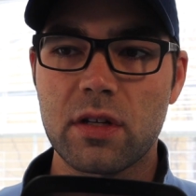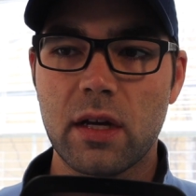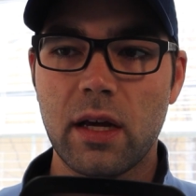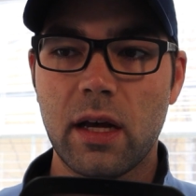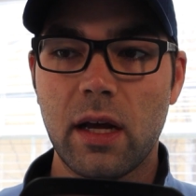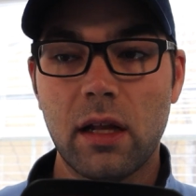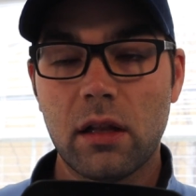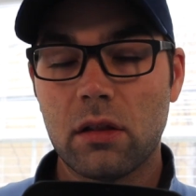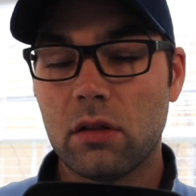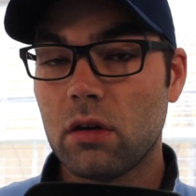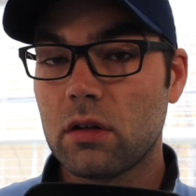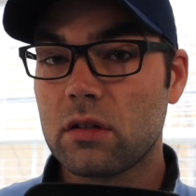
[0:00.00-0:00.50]

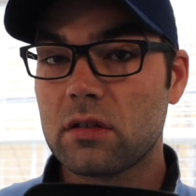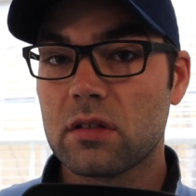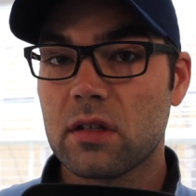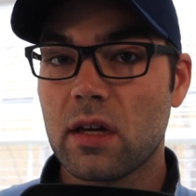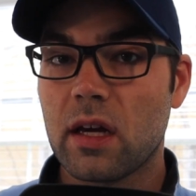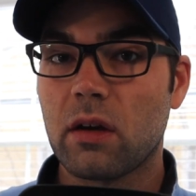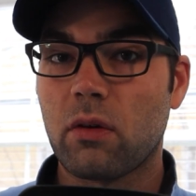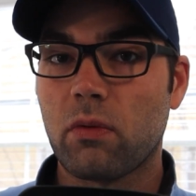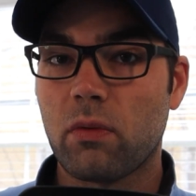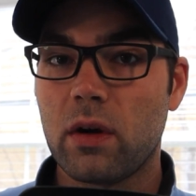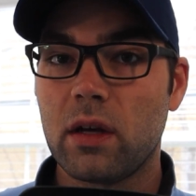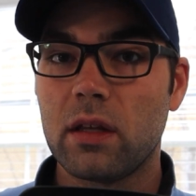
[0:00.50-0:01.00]
It looks
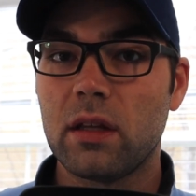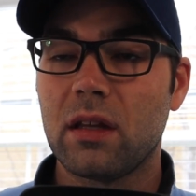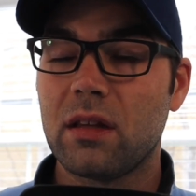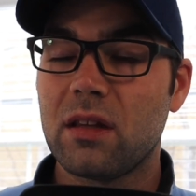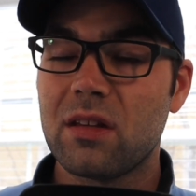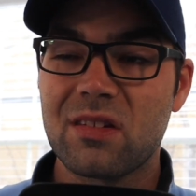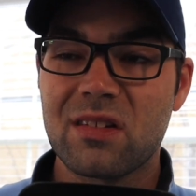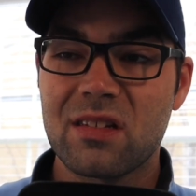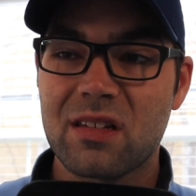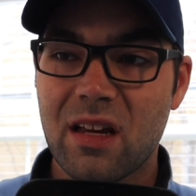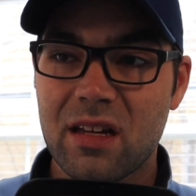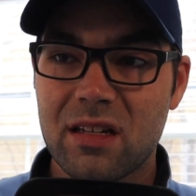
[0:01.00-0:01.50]
like really
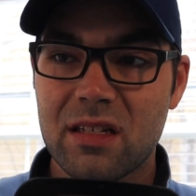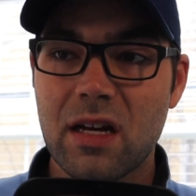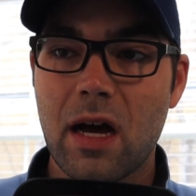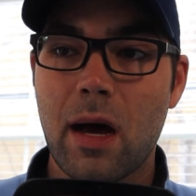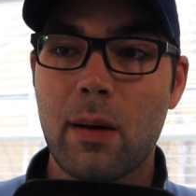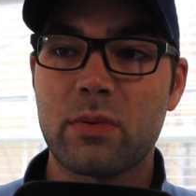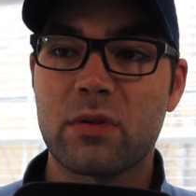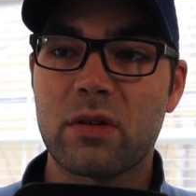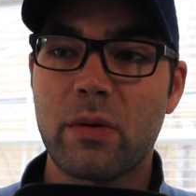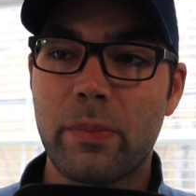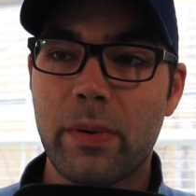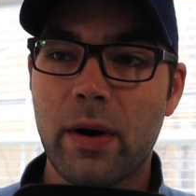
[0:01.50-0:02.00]
this is a
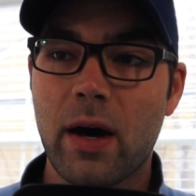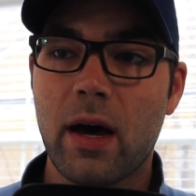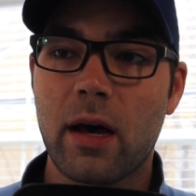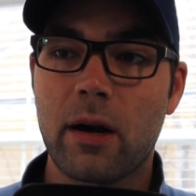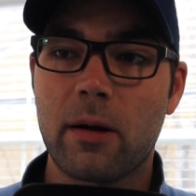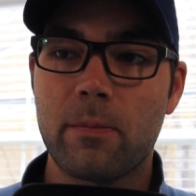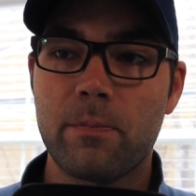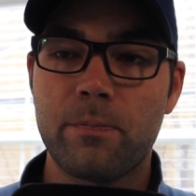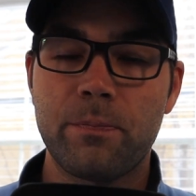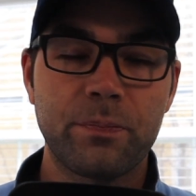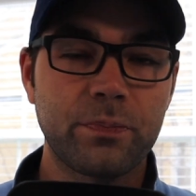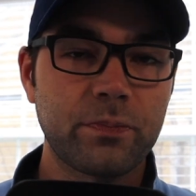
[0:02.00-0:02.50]
top to
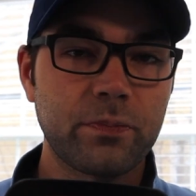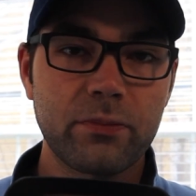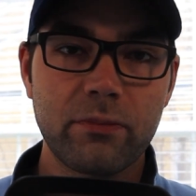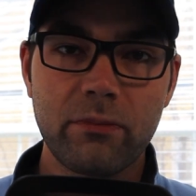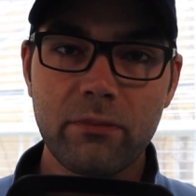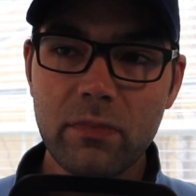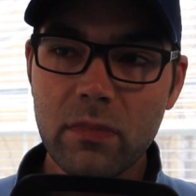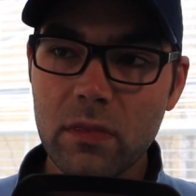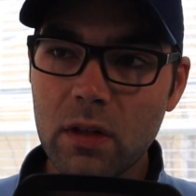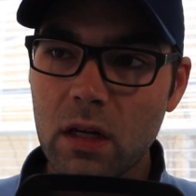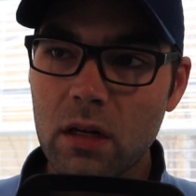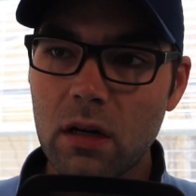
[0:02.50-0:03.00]
bottom
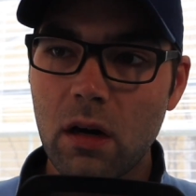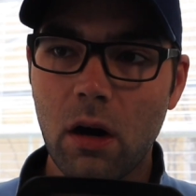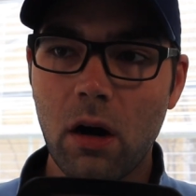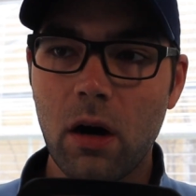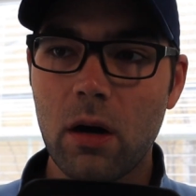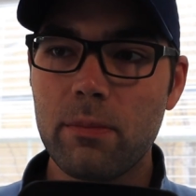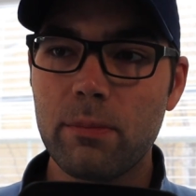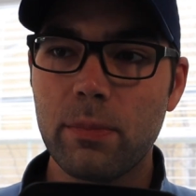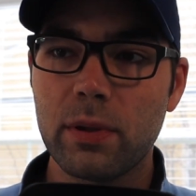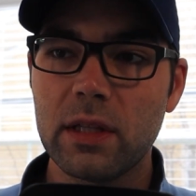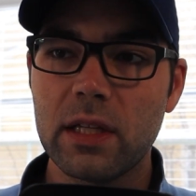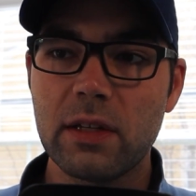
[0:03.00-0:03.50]

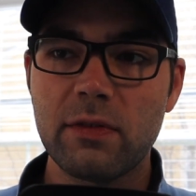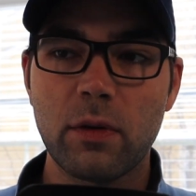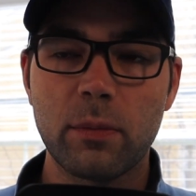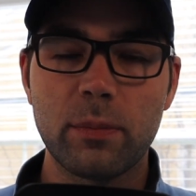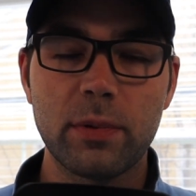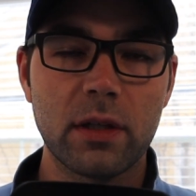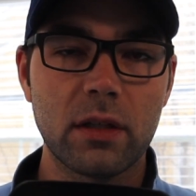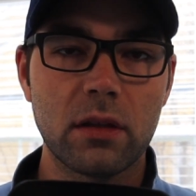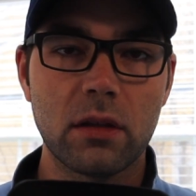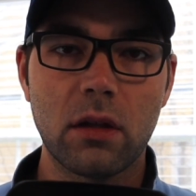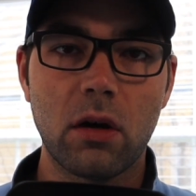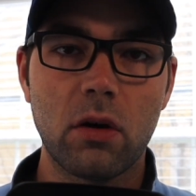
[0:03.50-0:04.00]

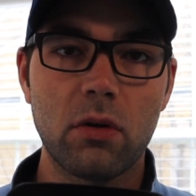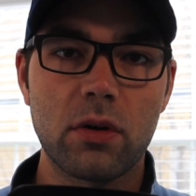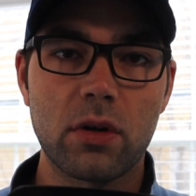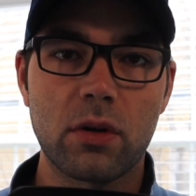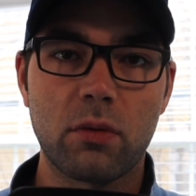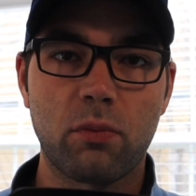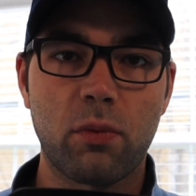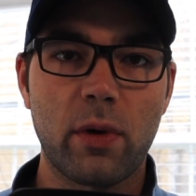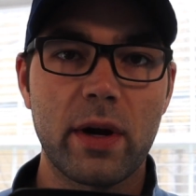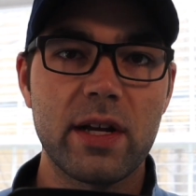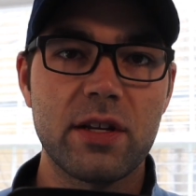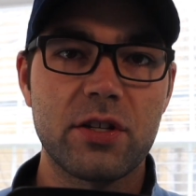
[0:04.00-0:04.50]
unbelievably
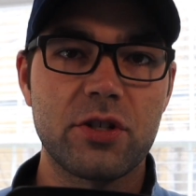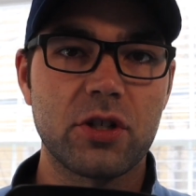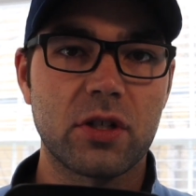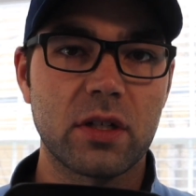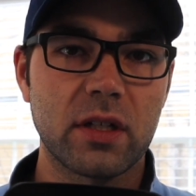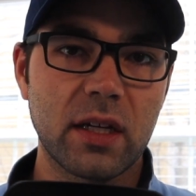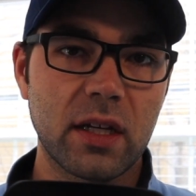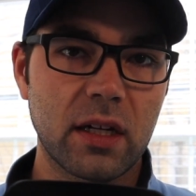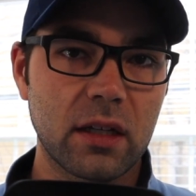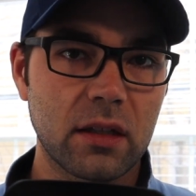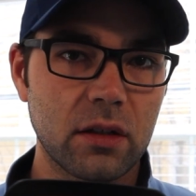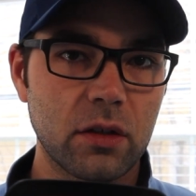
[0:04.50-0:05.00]
loaded race. You're
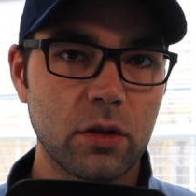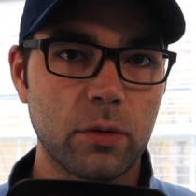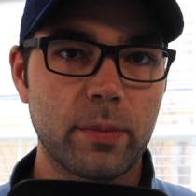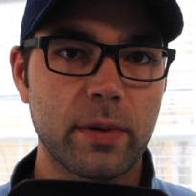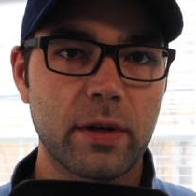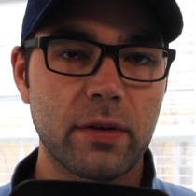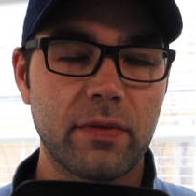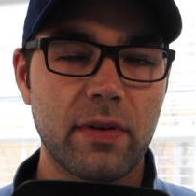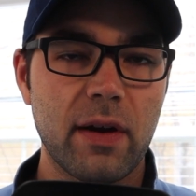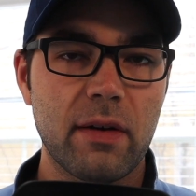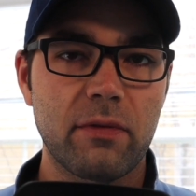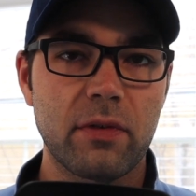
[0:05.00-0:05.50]
going to get a little
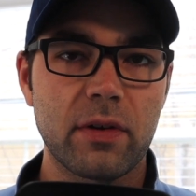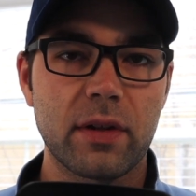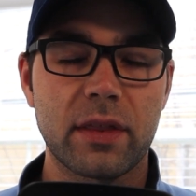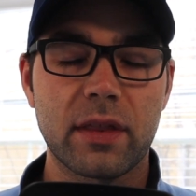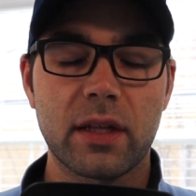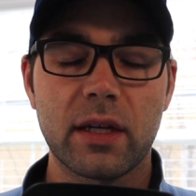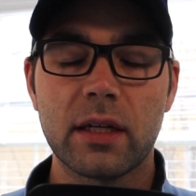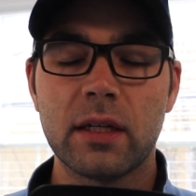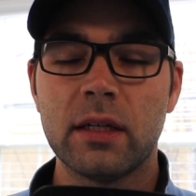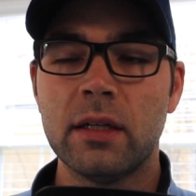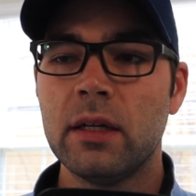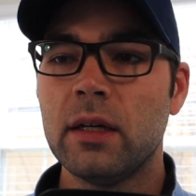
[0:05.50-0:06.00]
bit of
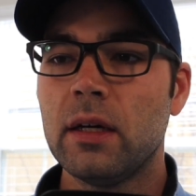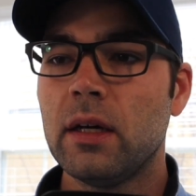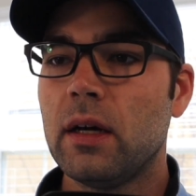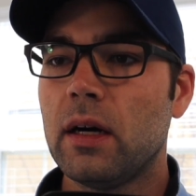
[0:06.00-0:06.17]
everything.